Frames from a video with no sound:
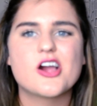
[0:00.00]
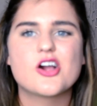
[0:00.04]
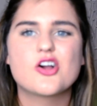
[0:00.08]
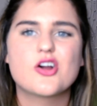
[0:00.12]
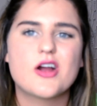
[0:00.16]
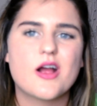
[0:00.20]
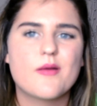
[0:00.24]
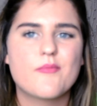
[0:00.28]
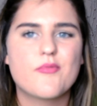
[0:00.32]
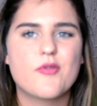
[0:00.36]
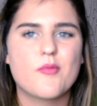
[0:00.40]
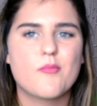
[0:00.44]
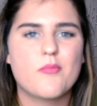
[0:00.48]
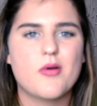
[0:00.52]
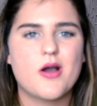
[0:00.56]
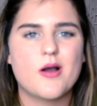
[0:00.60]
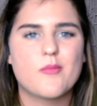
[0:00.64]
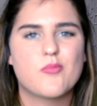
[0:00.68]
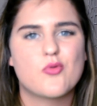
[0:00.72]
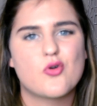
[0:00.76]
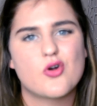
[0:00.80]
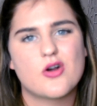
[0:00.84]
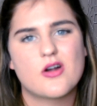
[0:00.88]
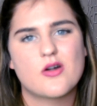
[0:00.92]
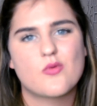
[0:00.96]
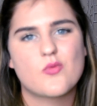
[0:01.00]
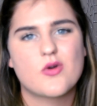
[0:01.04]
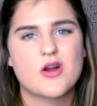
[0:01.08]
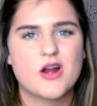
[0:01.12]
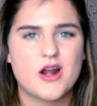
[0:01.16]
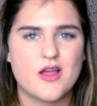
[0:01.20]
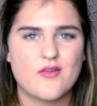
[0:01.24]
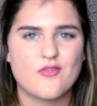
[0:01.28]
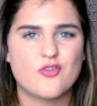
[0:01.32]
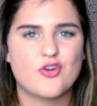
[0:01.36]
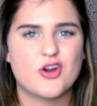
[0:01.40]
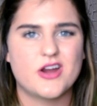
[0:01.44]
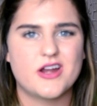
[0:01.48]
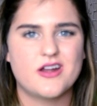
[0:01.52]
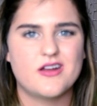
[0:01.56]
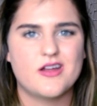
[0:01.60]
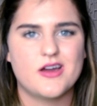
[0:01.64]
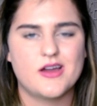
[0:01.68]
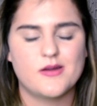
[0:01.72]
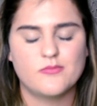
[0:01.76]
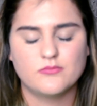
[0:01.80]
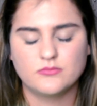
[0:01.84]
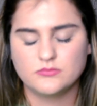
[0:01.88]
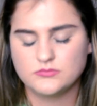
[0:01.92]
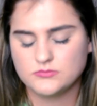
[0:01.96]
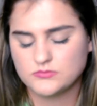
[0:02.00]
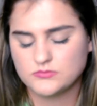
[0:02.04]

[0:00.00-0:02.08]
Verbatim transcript: grab some popcorn. We're going to have a great time.